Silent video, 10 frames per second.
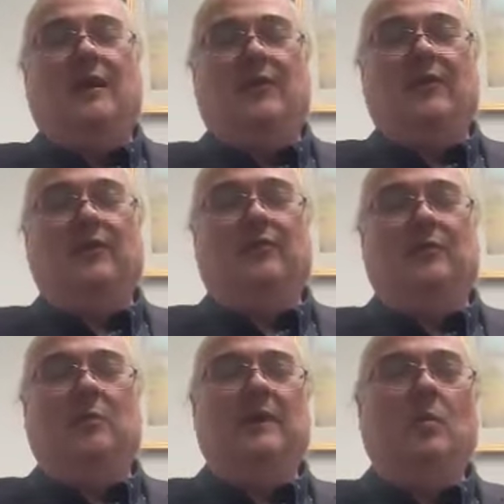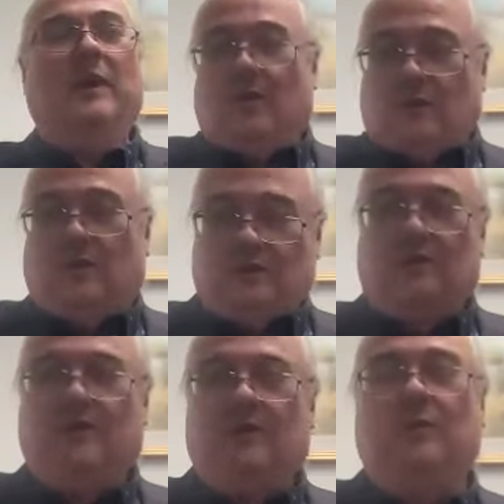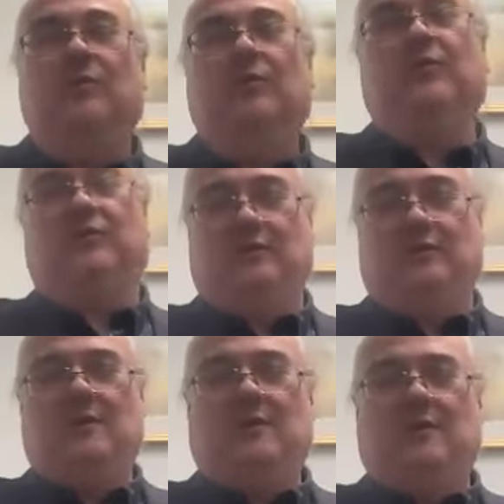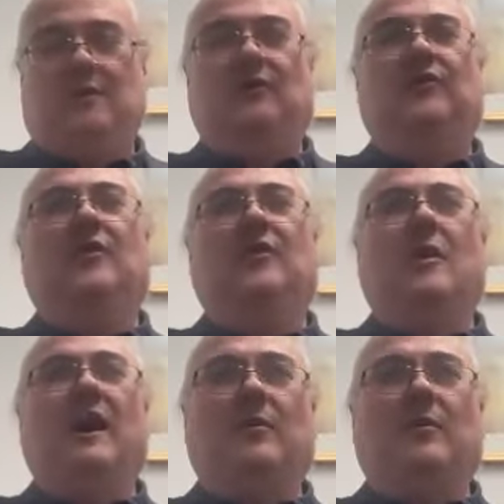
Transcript: Others we will use. And so